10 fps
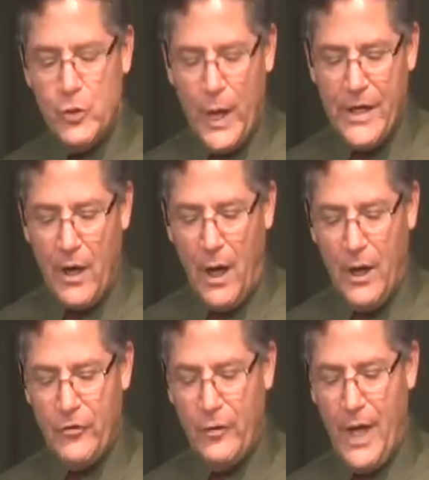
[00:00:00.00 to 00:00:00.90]
to
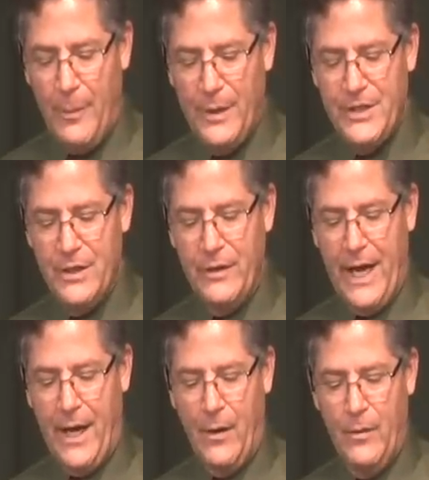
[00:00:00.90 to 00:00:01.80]
idolatry up until
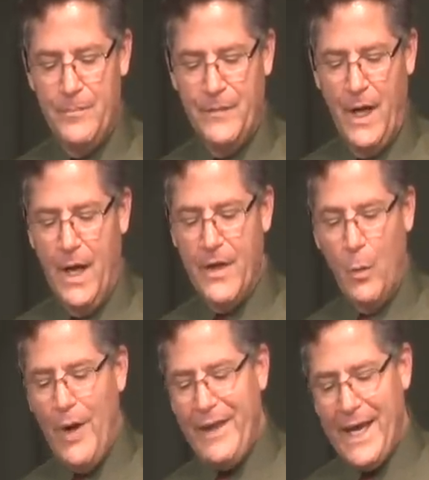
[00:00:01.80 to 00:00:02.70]
now that
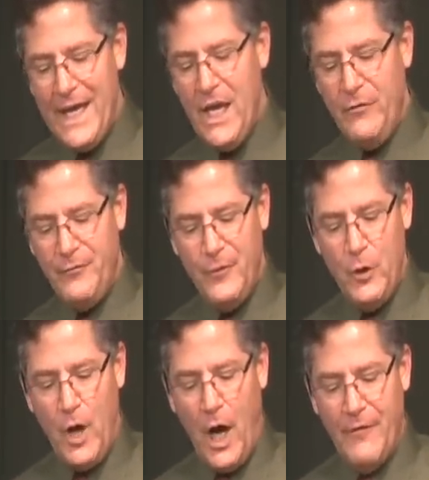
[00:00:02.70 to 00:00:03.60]
when they eat
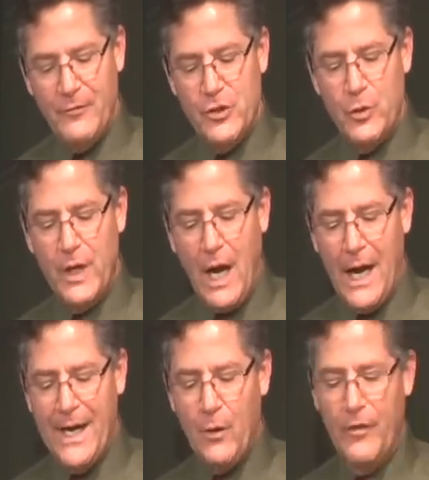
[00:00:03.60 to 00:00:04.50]
food offered to an
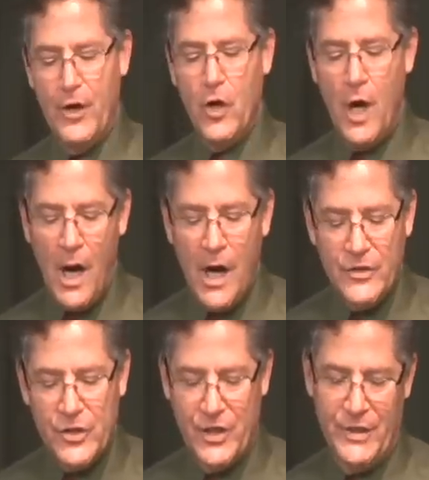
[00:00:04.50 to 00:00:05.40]
idol, their
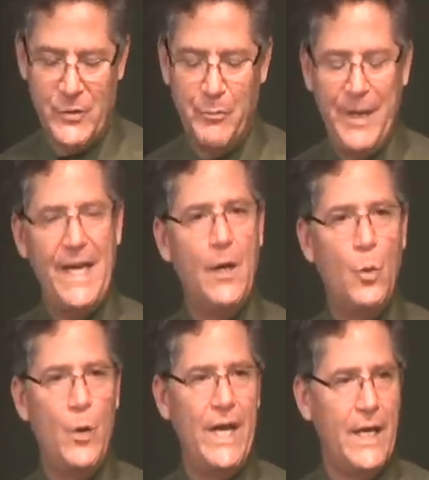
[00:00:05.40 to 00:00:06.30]
conscience,
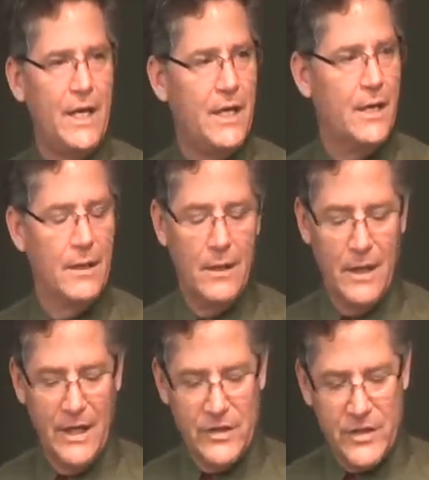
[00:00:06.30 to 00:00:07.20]
being weak,
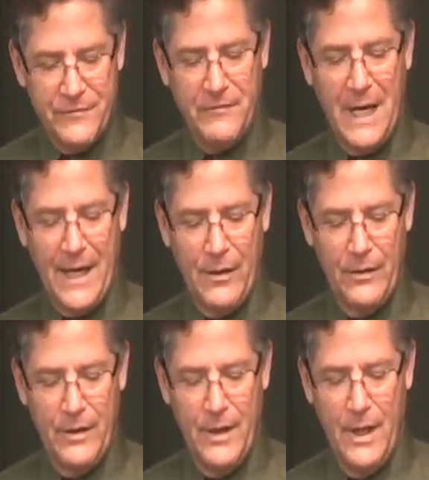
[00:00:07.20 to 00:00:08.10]
is
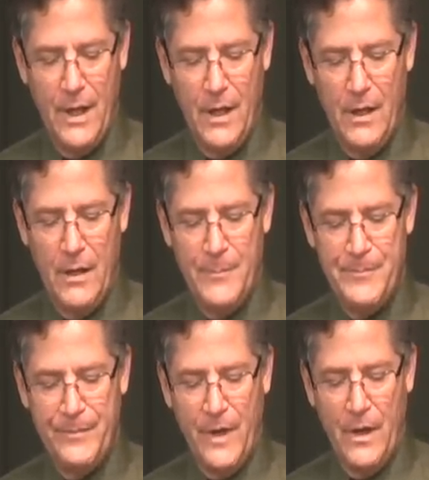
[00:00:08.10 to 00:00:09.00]
defiled.
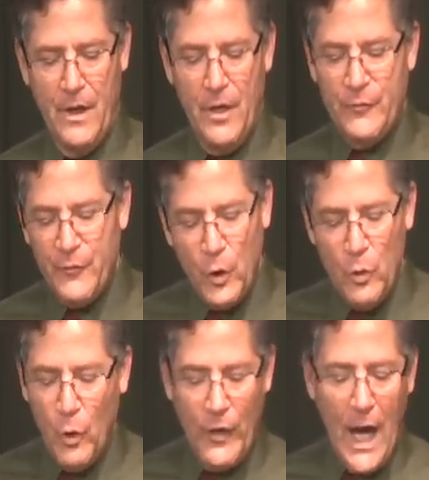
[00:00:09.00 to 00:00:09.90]

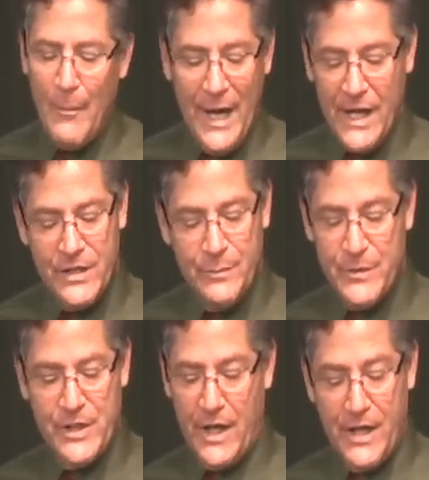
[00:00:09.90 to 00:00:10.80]
Food will not make
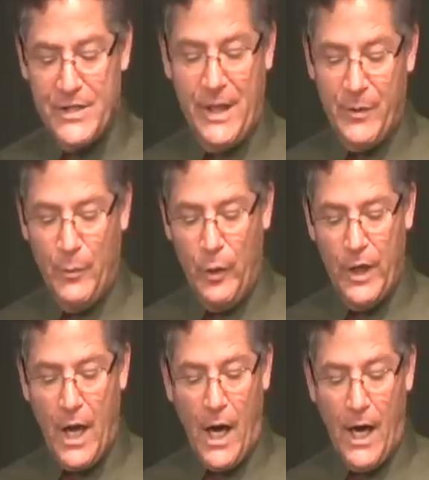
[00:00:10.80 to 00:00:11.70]
us acceptable
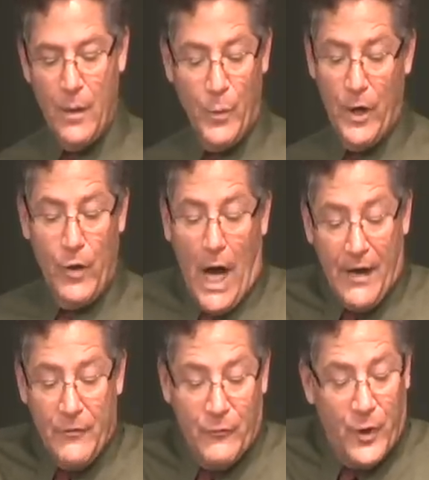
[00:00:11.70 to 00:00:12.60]
to God, and we are
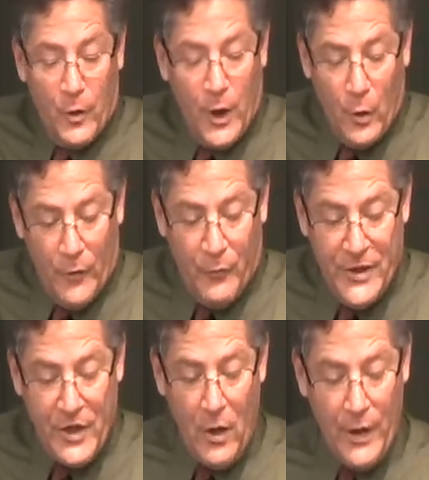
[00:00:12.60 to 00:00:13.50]
not inferior if
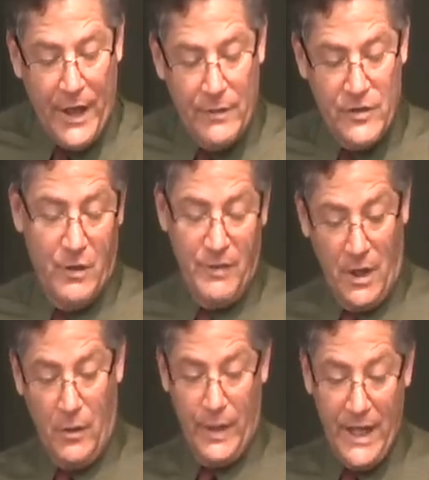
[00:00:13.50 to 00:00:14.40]
we don't eat. So,
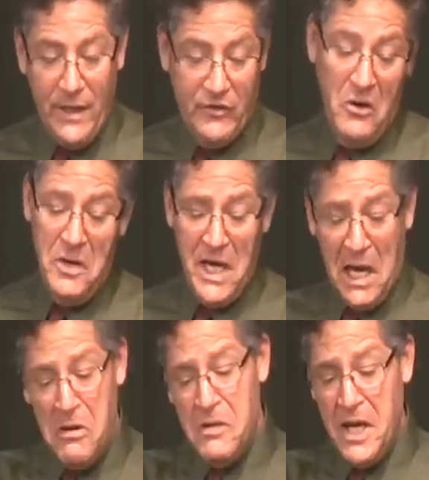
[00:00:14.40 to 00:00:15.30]
you know, eat, don't eat,
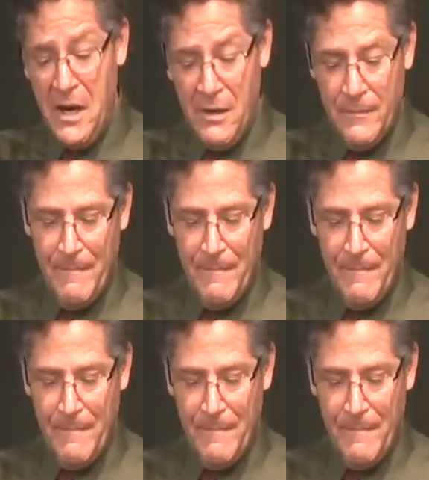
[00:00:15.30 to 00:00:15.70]
I don't care.